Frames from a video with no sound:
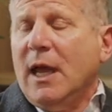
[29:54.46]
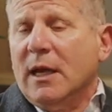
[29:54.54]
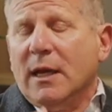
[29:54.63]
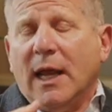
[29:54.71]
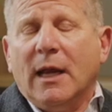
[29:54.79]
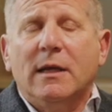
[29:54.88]

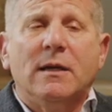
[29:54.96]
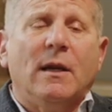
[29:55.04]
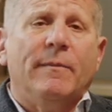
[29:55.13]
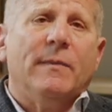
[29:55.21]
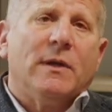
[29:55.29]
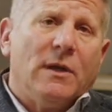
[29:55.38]
and
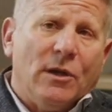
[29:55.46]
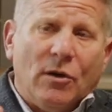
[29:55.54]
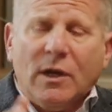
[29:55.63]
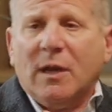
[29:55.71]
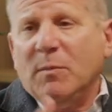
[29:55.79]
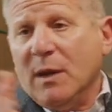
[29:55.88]
you know,
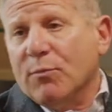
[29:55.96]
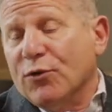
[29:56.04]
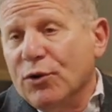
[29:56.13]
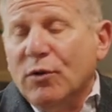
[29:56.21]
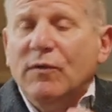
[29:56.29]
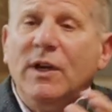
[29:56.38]
it can be
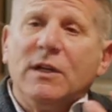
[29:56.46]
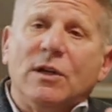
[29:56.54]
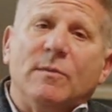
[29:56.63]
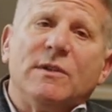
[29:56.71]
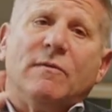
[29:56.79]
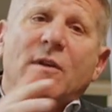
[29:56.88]
improved in
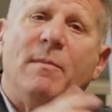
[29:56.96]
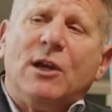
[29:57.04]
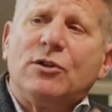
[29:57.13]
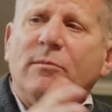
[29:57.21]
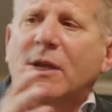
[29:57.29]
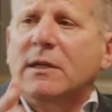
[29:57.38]
terms of the
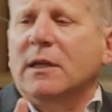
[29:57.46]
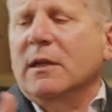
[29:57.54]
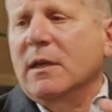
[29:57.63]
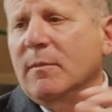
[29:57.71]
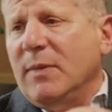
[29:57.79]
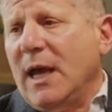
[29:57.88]
measurement and
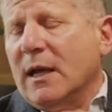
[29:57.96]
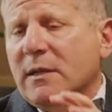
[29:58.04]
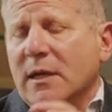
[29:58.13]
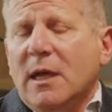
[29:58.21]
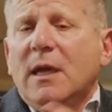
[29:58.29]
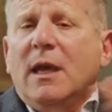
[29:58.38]
the impact
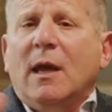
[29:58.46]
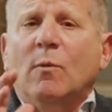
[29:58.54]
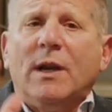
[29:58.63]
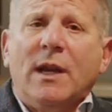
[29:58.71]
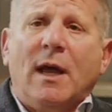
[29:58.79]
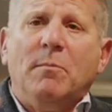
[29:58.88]
and
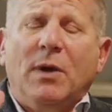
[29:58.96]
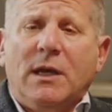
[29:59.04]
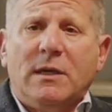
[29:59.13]
whatnot, but